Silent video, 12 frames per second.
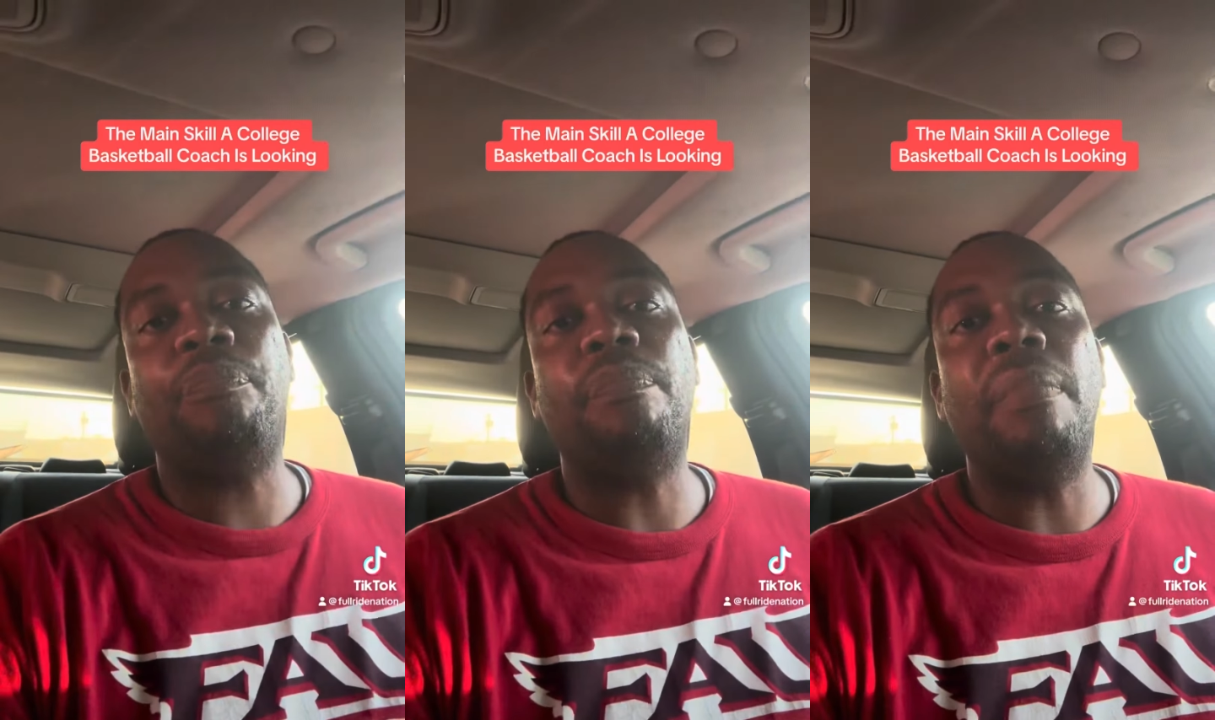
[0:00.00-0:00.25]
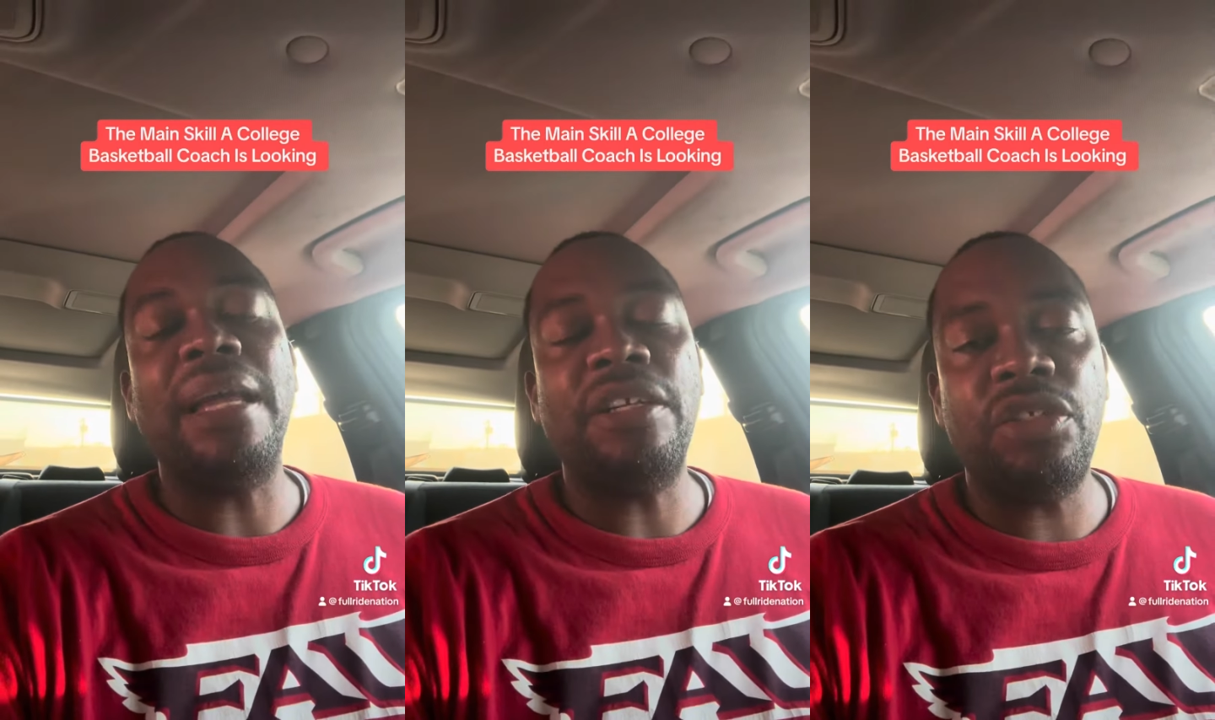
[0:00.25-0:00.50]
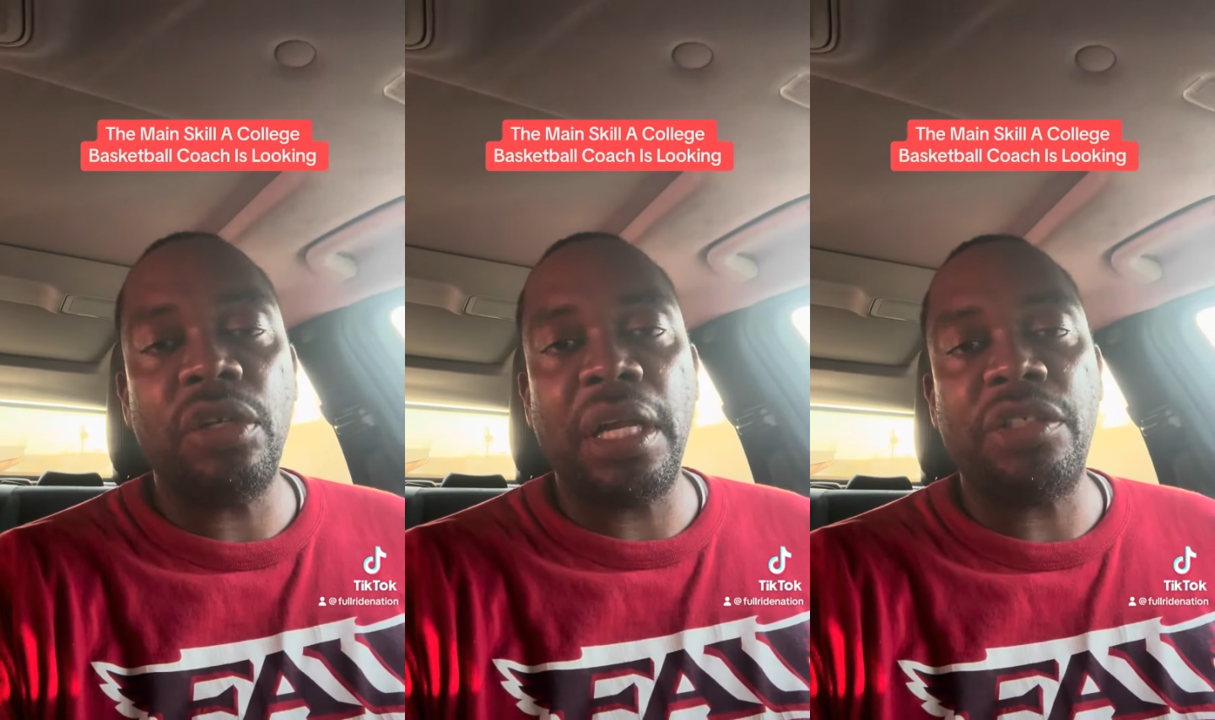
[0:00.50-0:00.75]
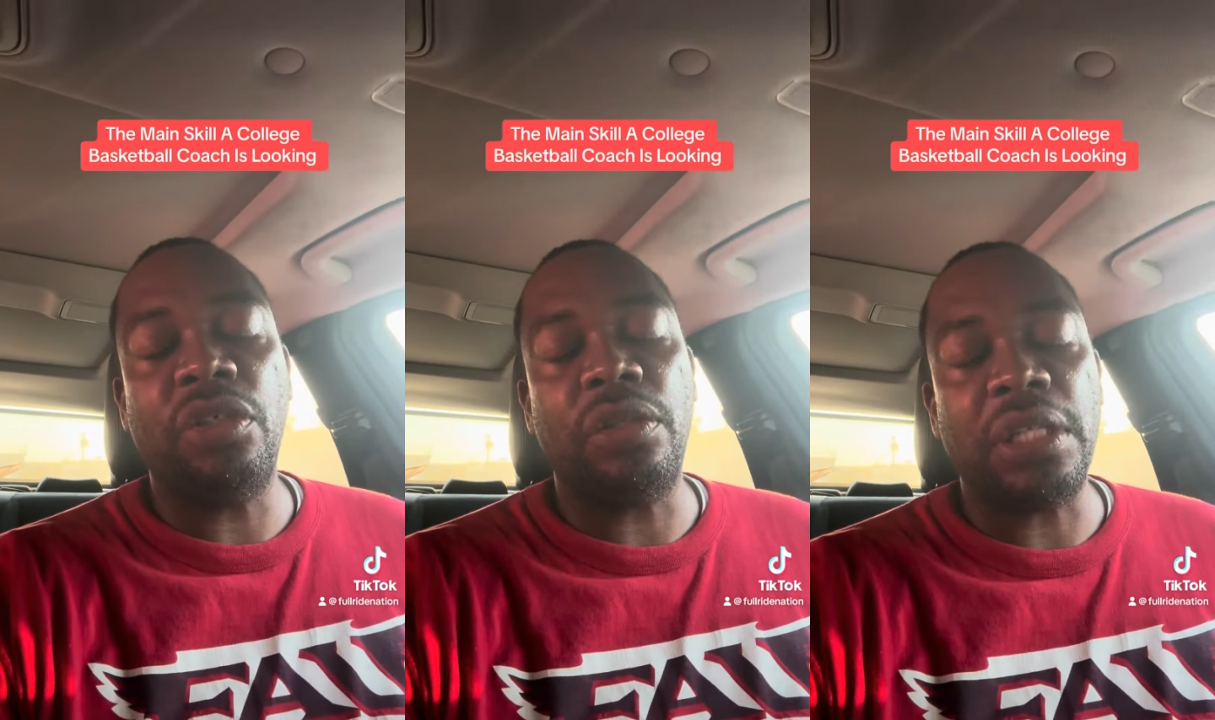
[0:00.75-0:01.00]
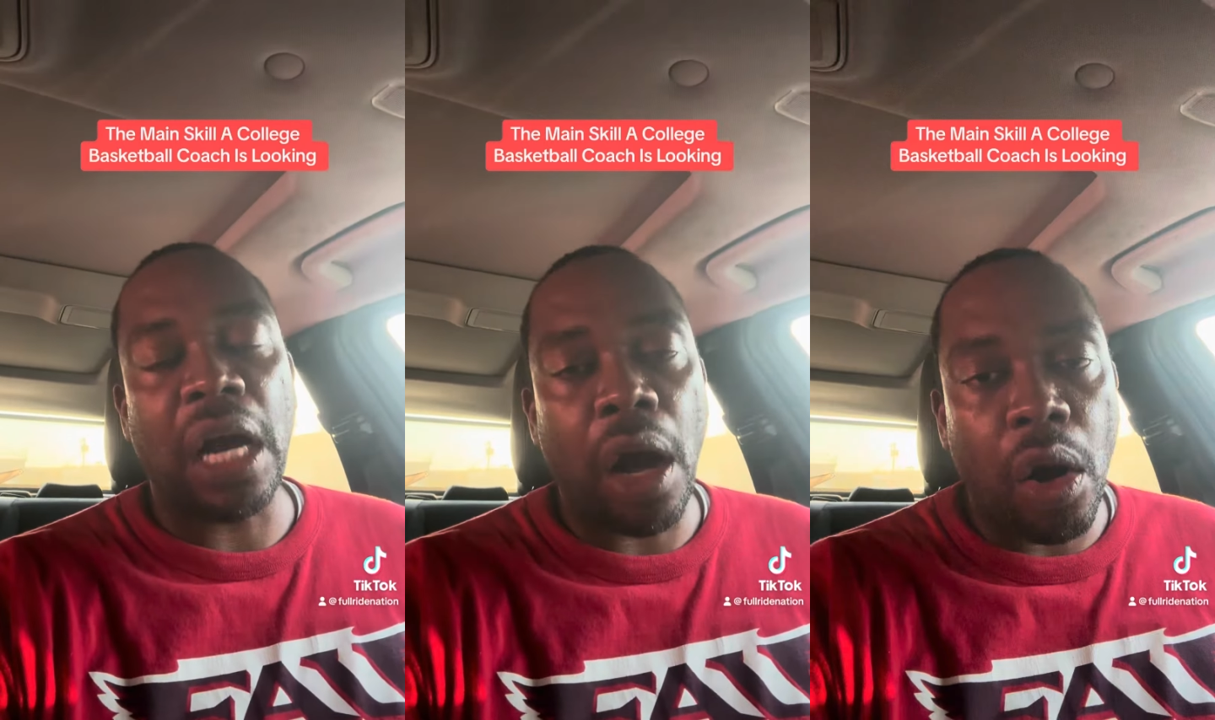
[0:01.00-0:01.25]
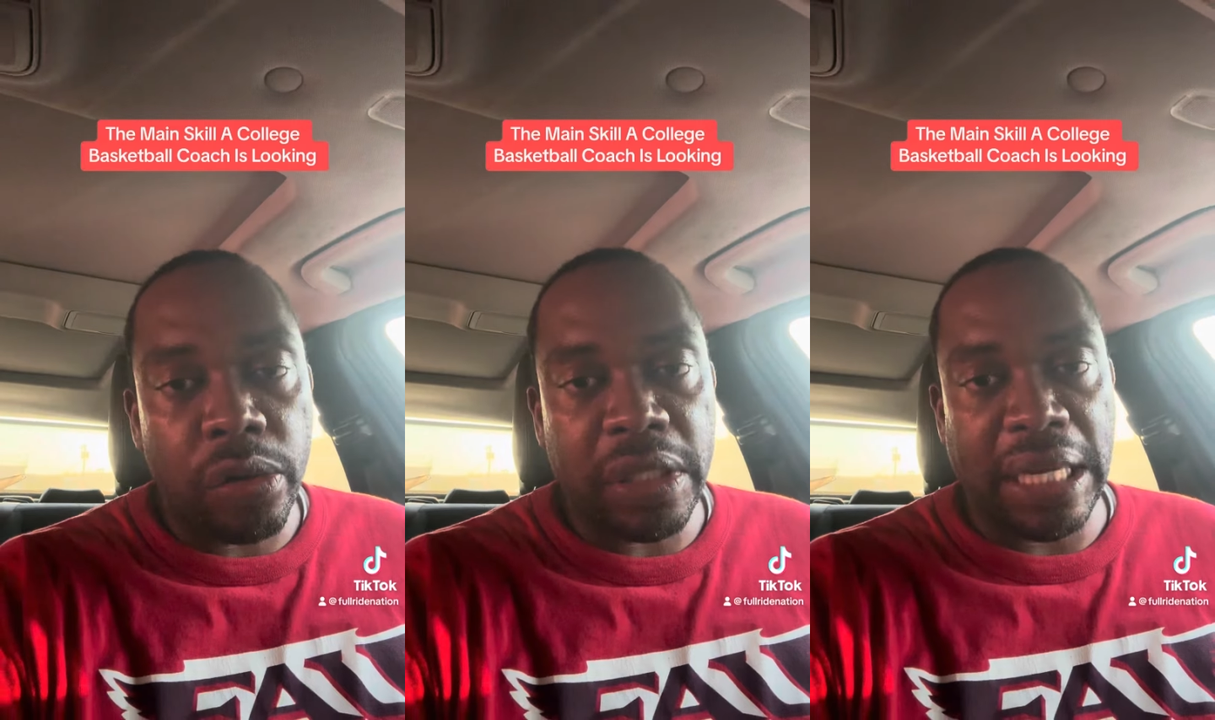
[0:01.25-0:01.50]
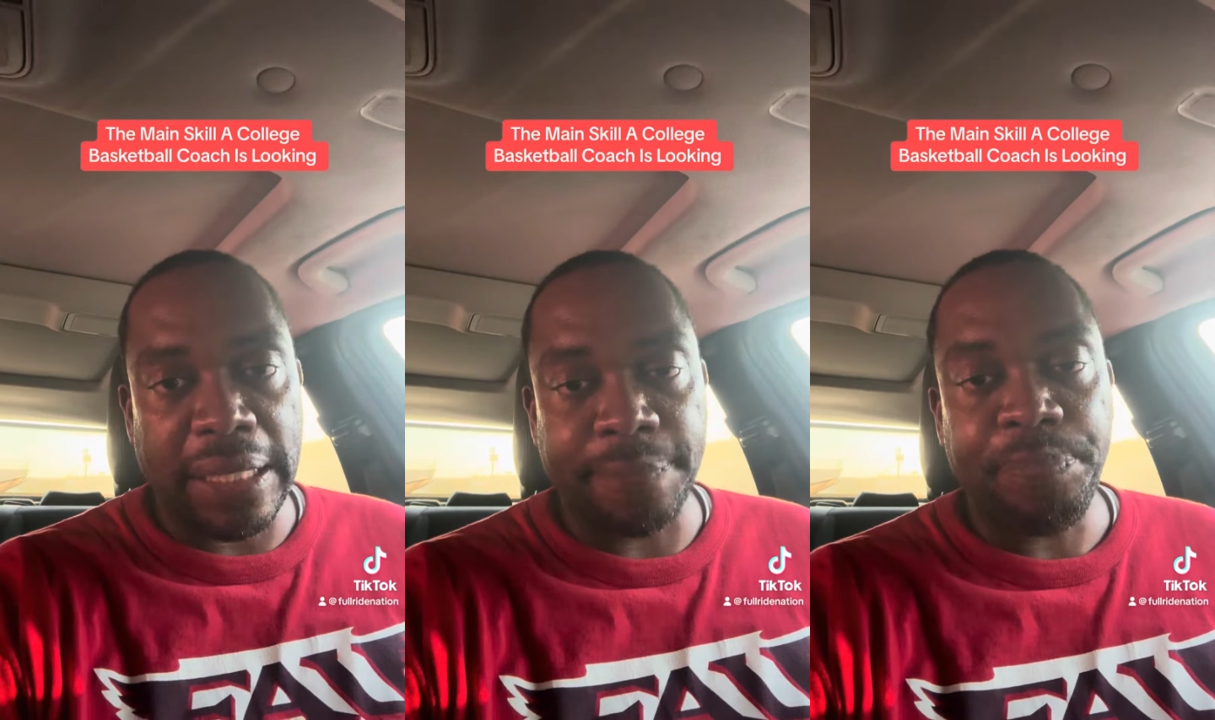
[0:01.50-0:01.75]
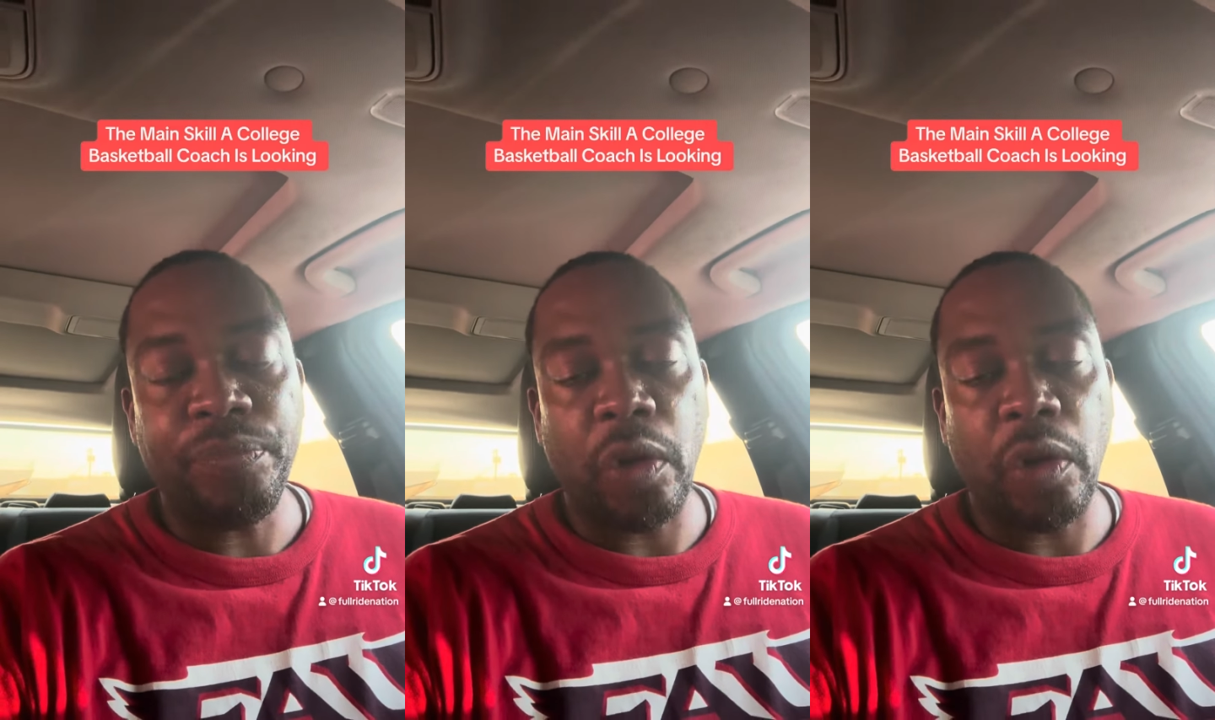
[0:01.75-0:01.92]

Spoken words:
make sure that you're talking